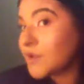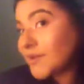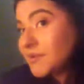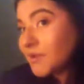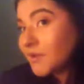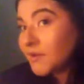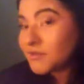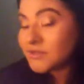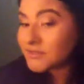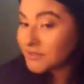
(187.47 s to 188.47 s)
Estee
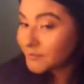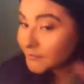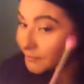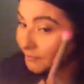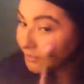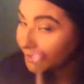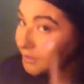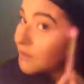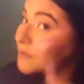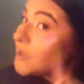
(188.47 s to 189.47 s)
Lauder just stepped up the
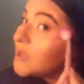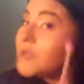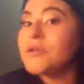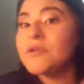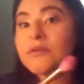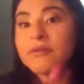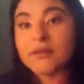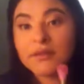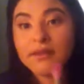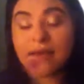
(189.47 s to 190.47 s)
game. You know,
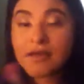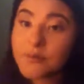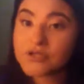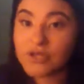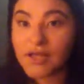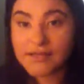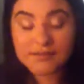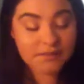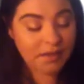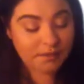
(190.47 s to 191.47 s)
Lancome also
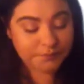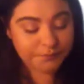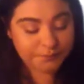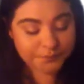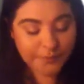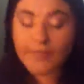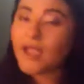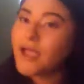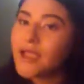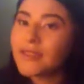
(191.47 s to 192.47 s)
has
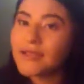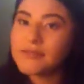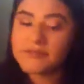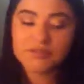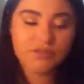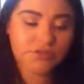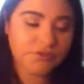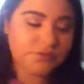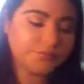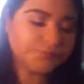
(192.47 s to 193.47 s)
highlights
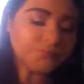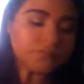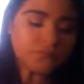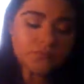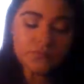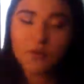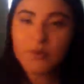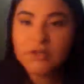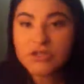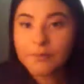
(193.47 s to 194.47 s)
too,
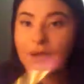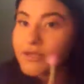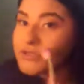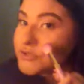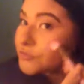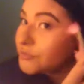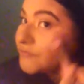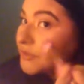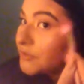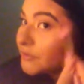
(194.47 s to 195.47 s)
which I'll probably do a
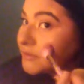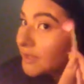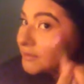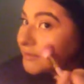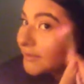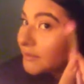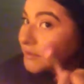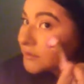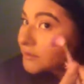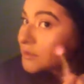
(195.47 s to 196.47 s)
review on that
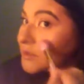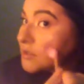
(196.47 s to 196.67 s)
later.